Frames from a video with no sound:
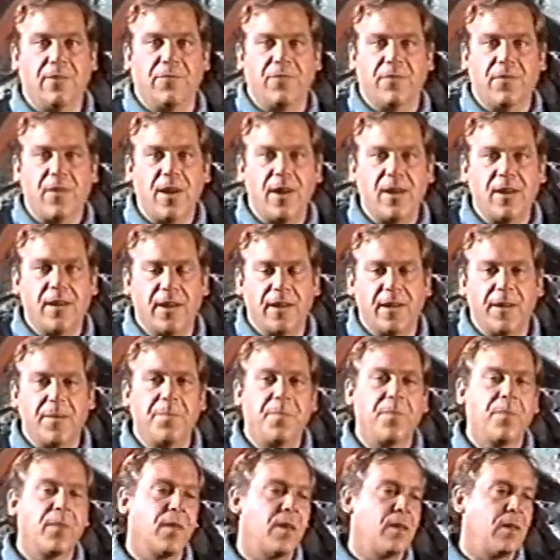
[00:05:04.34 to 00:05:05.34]
finally.
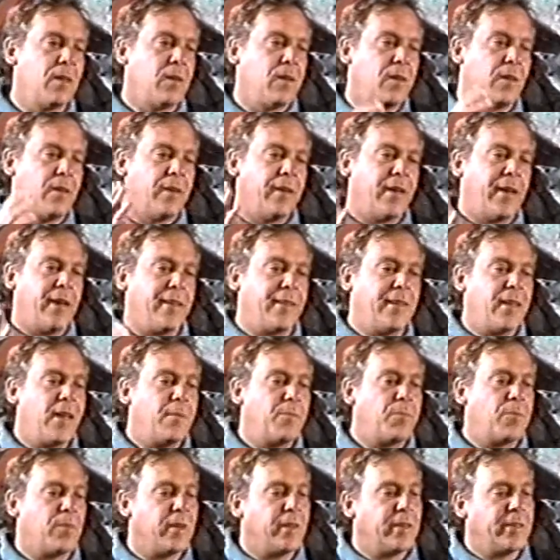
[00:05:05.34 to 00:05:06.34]
At
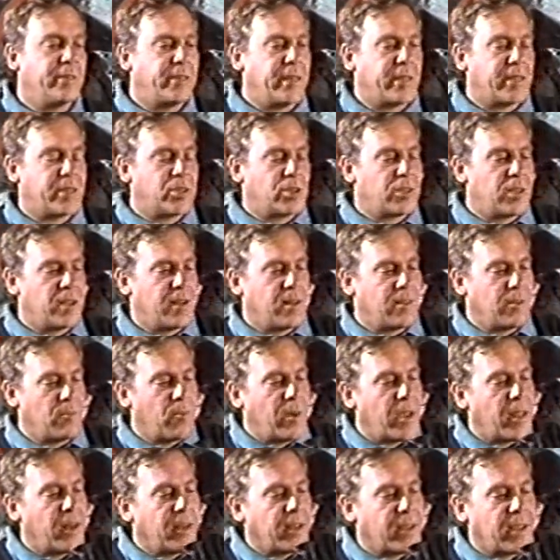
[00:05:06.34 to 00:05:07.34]
that point, you take a shot of the
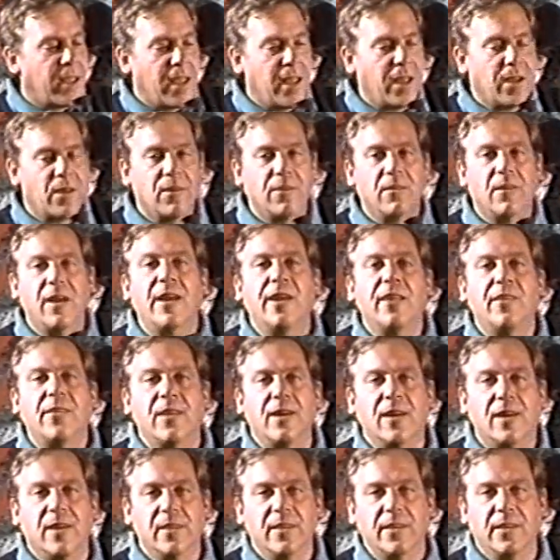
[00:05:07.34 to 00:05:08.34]
wedding cake or
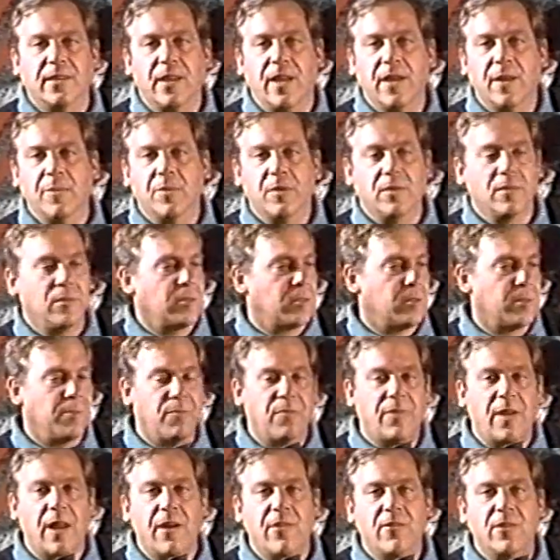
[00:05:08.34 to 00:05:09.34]
anything on the table, some
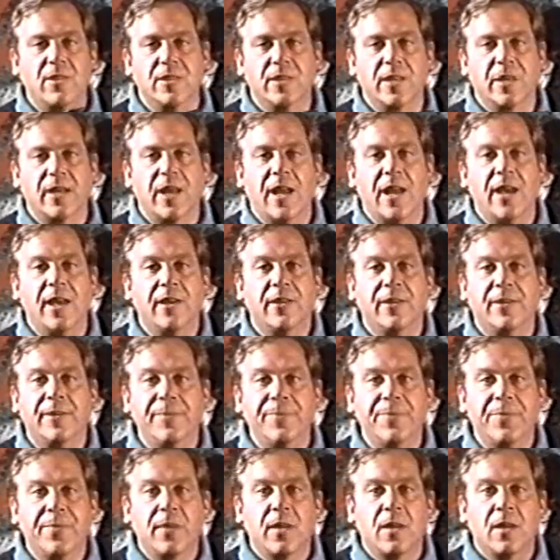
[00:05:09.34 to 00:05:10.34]
flowers, a candle,
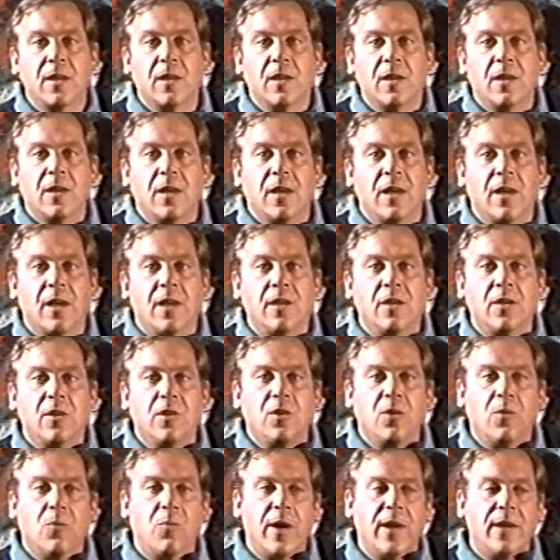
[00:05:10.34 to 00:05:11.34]
and
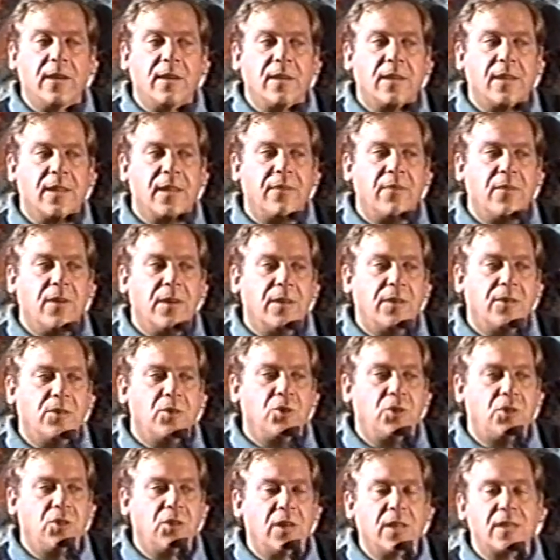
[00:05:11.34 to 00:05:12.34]
you wait until they've
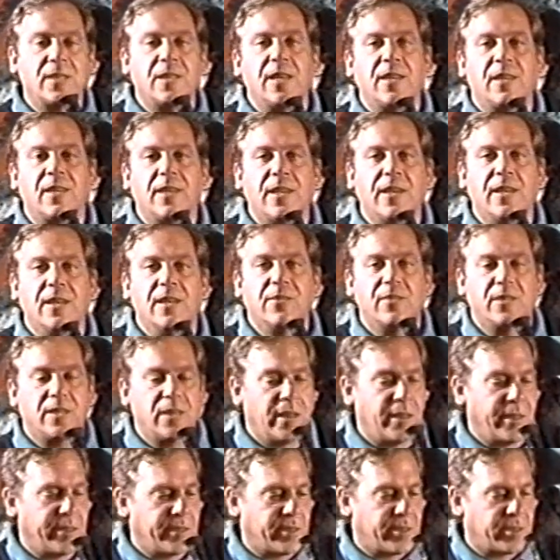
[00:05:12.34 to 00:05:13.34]
just hit the end of a
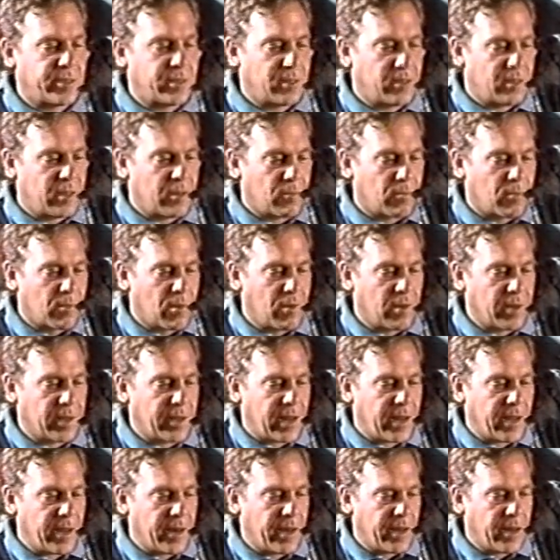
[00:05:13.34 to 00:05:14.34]
sentence, roll
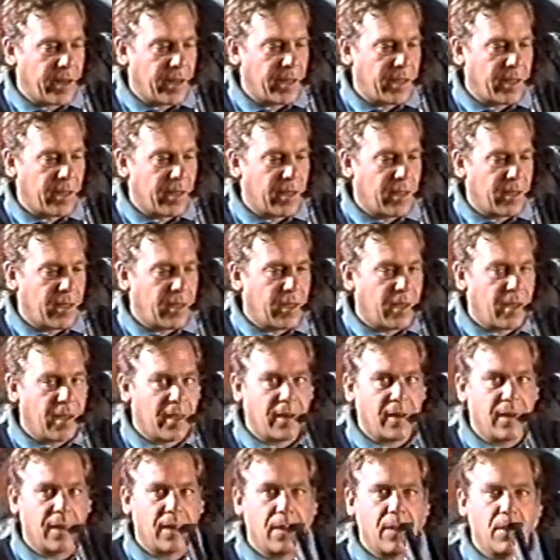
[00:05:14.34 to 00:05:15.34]
again,
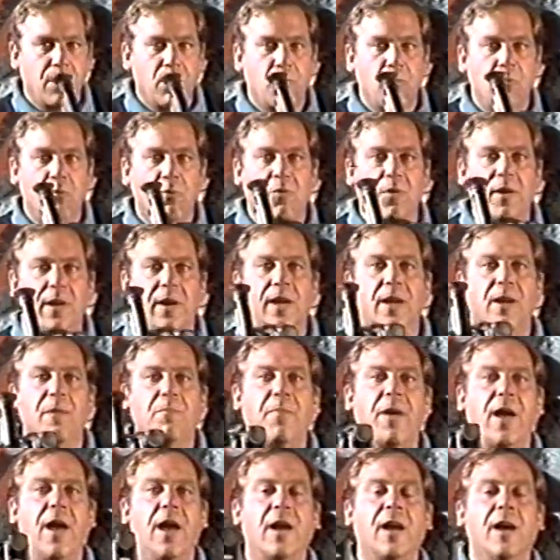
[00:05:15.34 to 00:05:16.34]
and bring it
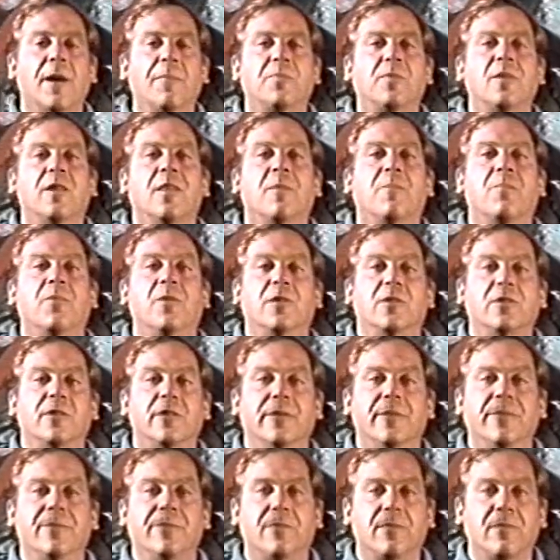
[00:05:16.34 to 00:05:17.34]
back up to the person